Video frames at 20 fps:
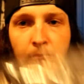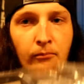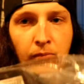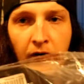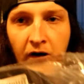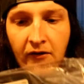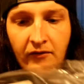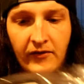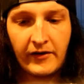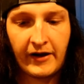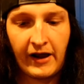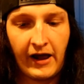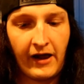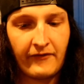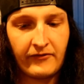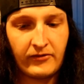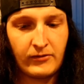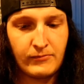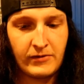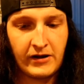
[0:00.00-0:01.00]
Perfect
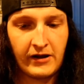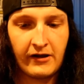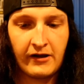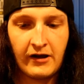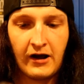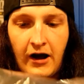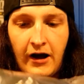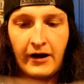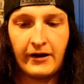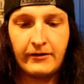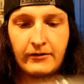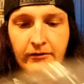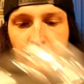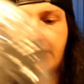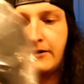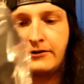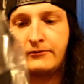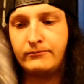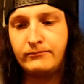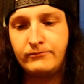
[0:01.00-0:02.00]
hat for me. I,
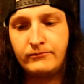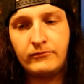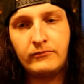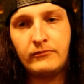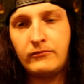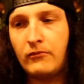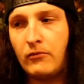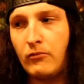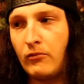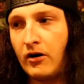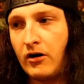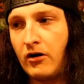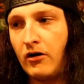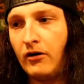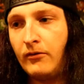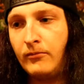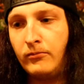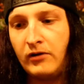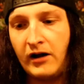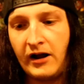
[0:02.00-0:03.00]
I wear
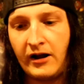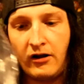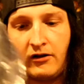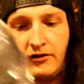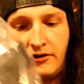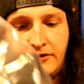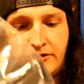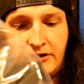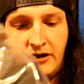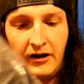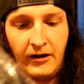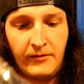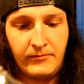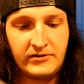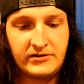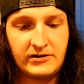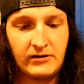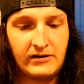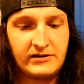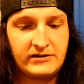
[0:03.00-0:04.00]
all black all the time,
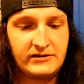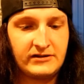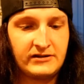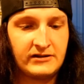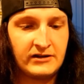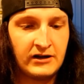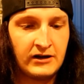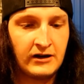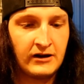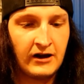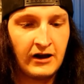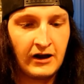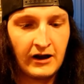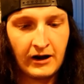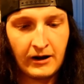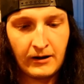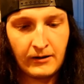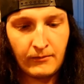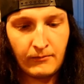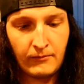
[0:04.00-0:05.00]
so it's
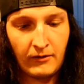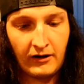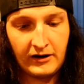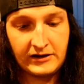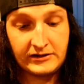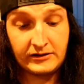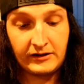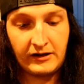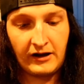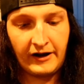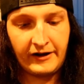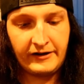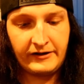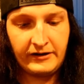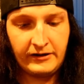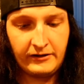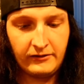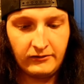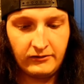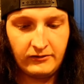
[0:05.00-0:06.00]
honestly
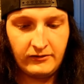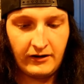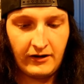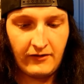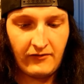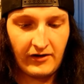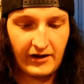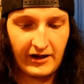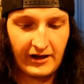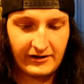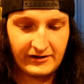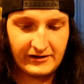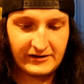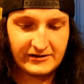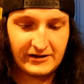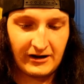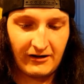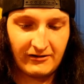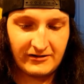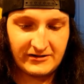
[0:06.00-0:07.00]
ideal if I get these
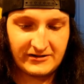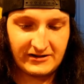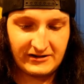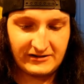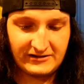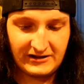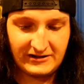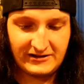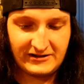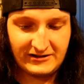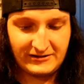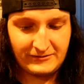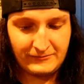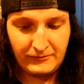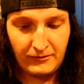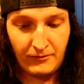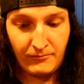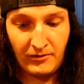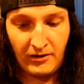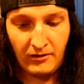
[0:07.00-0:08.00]
colors, because that's
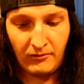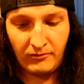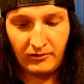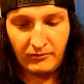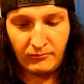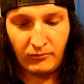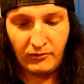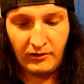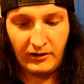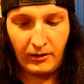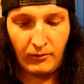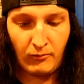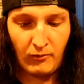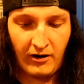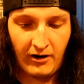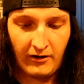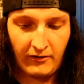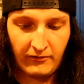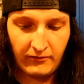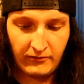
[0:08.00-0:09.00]
about what I
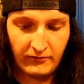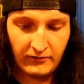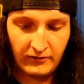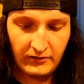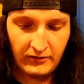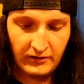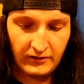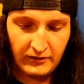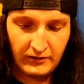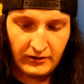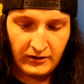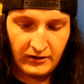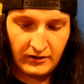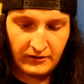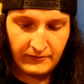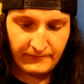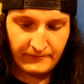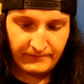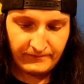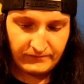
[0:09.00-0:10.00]
wear.
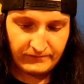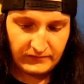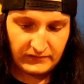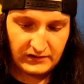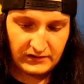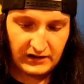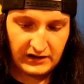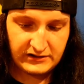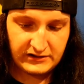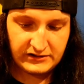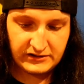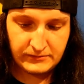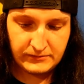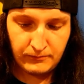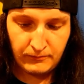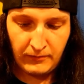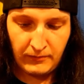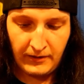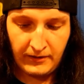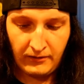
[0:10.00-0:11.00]
Or it's just
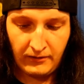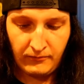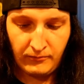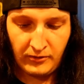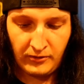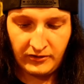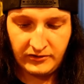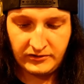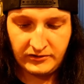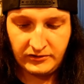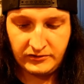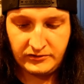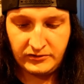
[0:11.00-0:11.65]
my own personal